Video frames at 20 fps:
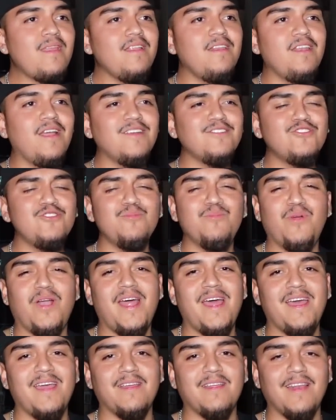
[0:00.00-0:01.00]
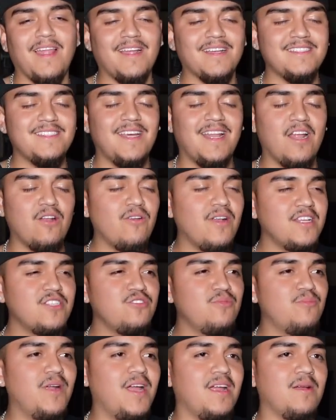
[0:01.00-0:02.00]
Not to brag, like I said, I don't like
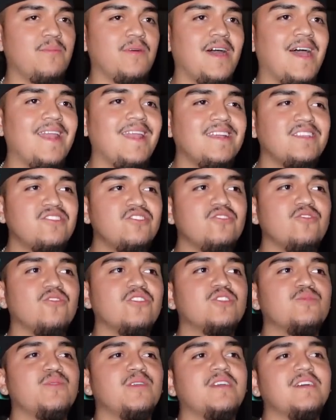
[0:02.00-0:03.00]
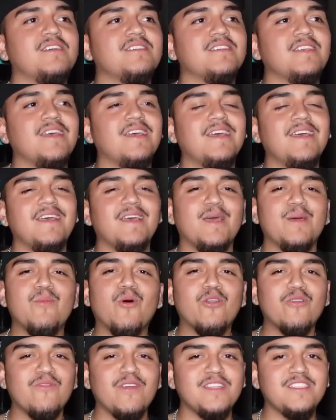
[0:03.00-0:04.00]
to brag, but I like to do this because it
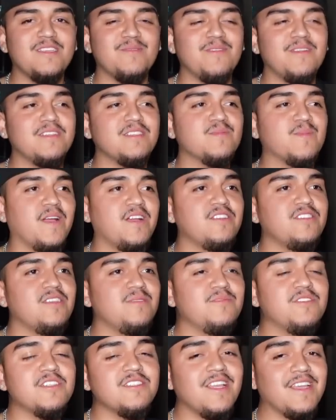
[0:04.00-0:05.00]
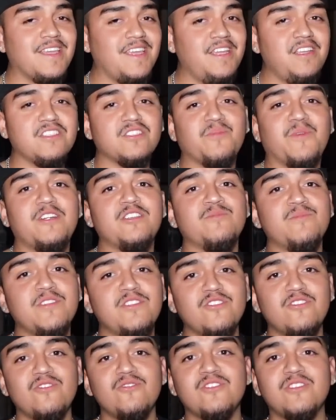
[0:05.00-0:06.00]
motivates him, it inspires him, just like he inspires me
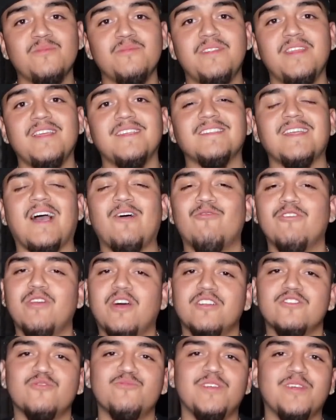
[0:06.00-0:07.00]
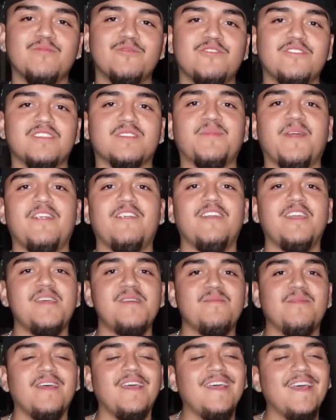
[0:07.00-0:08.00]
to do some things. I want to also be able to inspire
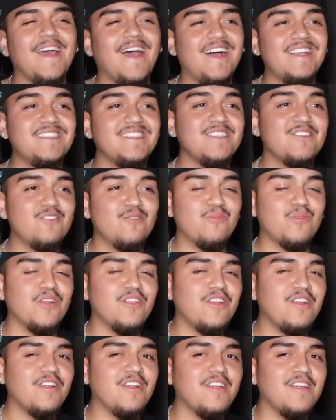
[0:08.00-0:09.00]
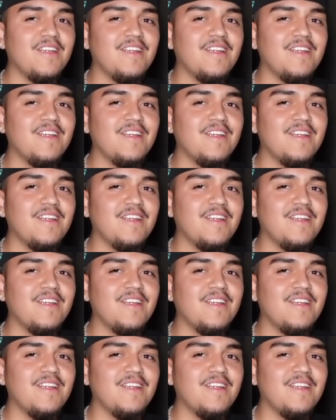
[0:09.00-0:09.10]
him as a little brother.